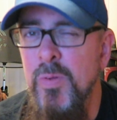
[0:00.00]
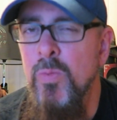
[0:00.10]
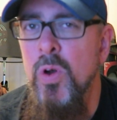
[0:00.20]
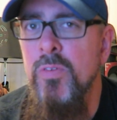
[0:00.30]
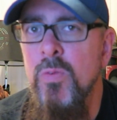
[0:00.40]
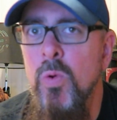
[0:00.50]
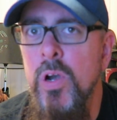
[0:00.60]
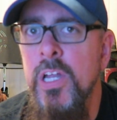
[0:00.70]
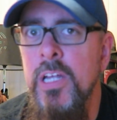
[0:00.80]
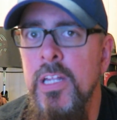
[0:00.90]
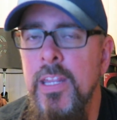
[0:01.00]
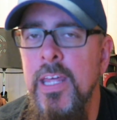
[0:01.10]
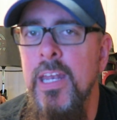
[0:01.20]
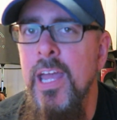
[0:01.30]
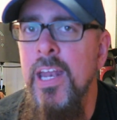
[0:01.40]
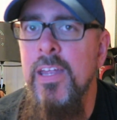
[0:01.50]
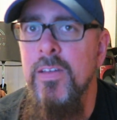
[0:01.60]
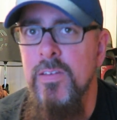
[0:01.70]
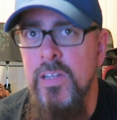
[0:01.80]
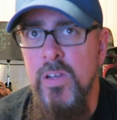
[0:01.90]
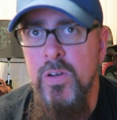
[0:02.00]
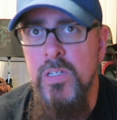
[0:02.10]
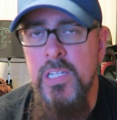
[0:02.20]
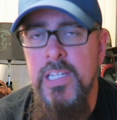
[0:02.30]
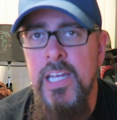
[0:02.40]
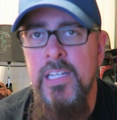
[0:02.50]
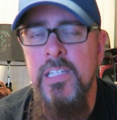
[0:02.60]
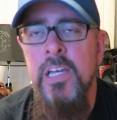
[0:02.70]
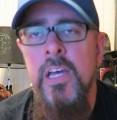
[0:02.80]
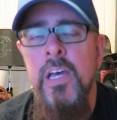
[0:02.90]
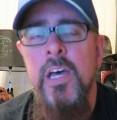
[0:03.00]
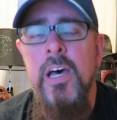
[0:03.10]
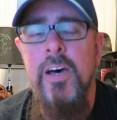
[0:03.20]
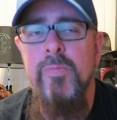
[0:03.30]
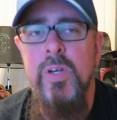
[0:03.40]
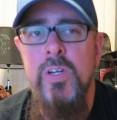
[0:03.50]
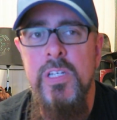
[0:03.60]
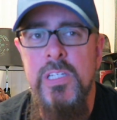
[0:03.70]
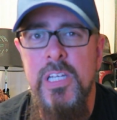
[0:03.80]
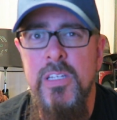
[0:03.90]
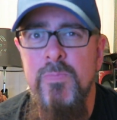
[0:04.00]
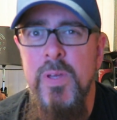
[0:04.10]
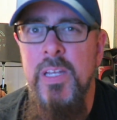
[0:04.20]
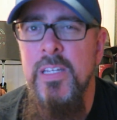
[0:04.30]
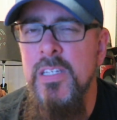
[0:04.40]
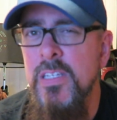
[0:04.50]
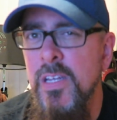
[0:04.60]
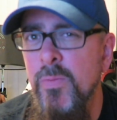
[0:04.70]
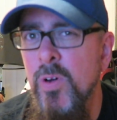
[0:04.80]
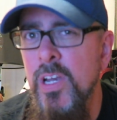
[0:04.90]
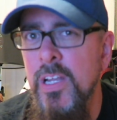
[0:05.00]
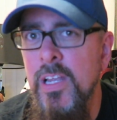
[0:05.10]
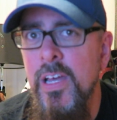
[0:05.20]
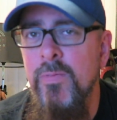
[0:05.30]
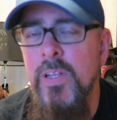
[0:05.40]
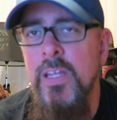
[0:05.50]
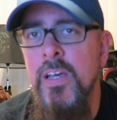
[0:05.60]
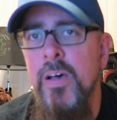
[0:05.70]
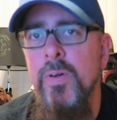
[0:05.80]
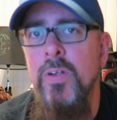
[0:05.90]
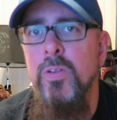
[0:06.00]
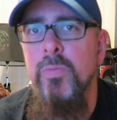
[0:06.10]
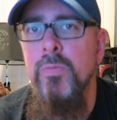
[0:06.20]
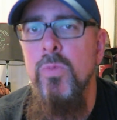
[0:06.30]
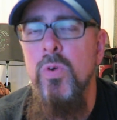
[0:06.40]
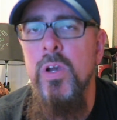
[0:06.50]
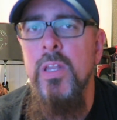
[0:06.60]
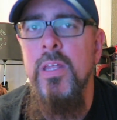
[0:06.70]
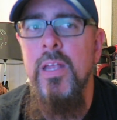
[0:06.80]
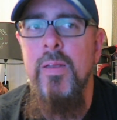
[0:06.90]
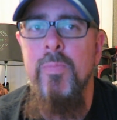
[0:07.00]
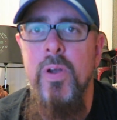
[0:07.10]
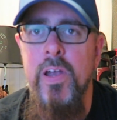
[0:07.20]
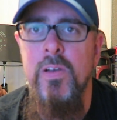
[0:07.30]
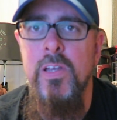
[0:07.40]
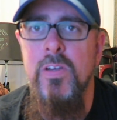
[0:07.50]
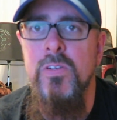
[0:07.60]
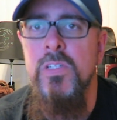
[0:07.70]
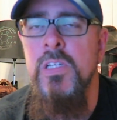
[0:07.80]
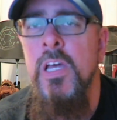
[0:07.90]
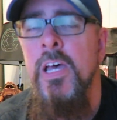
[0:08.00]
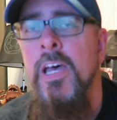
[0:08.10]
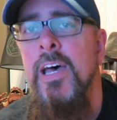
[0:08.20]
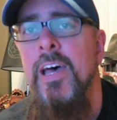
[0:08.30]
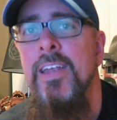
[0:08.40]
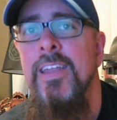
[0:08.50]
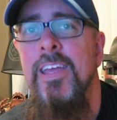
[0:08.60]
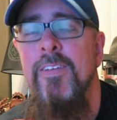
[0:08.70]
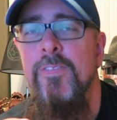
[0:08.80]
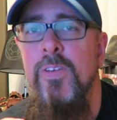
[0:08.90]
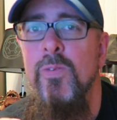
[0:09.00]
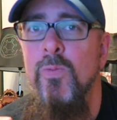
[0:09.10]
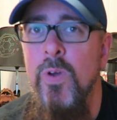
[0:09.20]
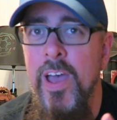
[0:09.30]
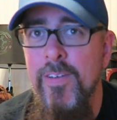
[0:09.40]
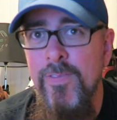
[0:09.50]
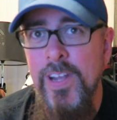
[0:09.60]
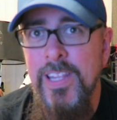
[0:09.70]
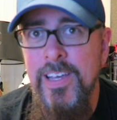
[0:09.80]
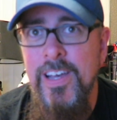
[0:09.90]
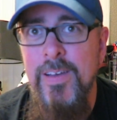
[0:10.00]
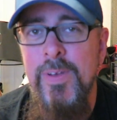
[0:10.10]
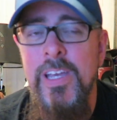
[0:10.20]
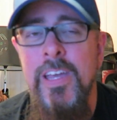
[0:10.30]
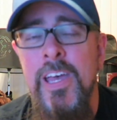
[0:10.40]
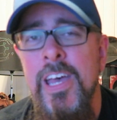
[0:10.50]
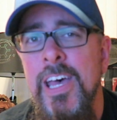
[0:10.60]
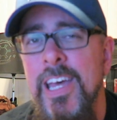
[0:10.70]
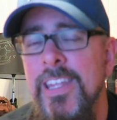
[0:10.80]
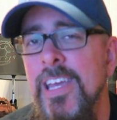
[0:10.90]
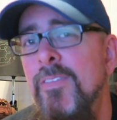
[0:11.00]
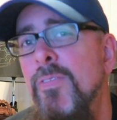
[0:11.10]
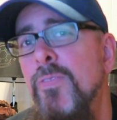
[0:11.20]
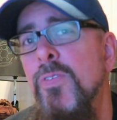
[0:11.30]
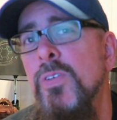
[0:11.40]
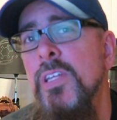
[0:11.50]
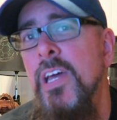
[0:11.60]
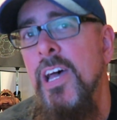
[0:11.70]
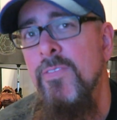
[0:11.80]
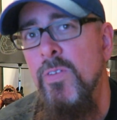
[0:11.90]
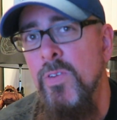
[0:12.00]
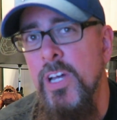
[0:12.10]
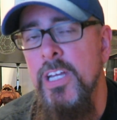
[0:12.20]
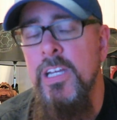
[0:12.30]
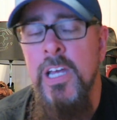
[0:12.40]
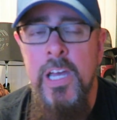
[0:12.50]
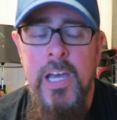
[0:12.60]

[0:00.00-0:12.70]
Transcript: been more rewarding than any other year to date because it's been somewhat in line with the comic a little bit more than prior years. And if you have read the comic, I think even for folks that haven't read it,